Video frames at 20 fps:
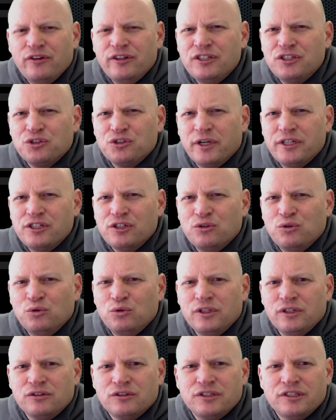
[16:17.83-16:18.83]
All these crazy
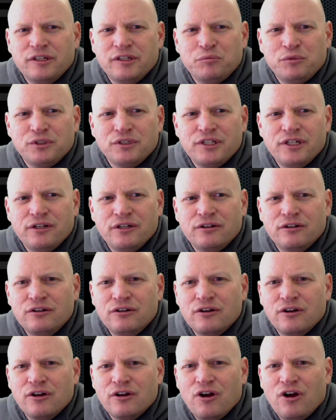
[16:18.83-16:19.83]
cool little symbols
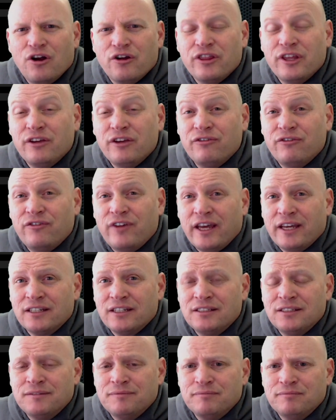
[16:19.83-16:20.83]
here are the
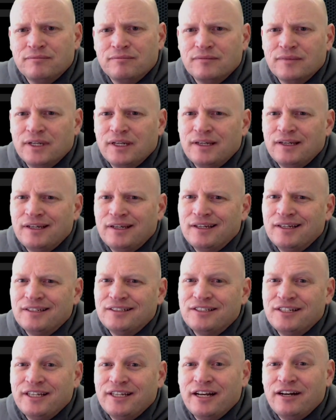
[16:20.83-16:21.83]
effects.
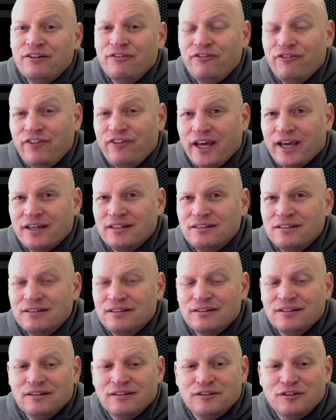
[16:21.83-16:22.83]
To get an
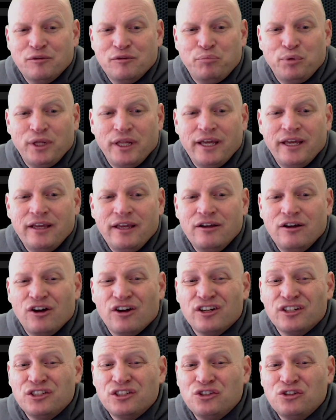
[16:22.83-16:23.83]
effect to play
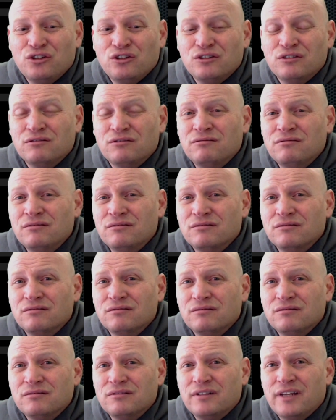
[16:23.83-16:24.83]
on a certain
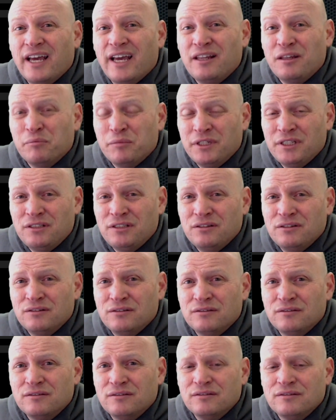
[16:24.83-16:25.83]
element,
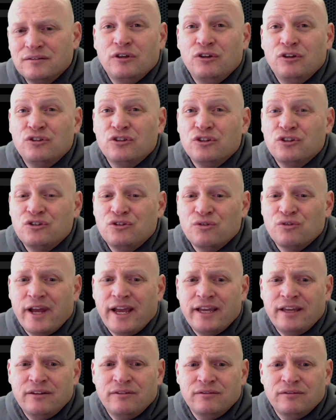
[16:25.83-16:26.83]
you just
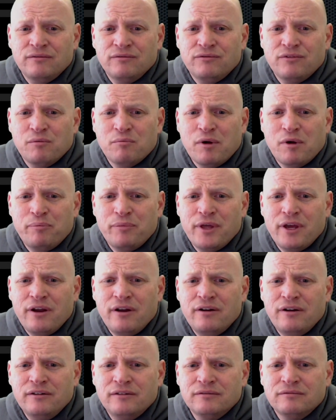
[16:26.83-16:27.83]
drag it from up
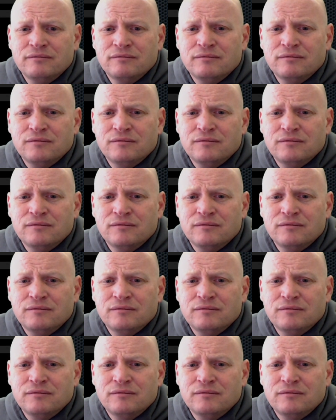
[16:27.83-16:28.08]
there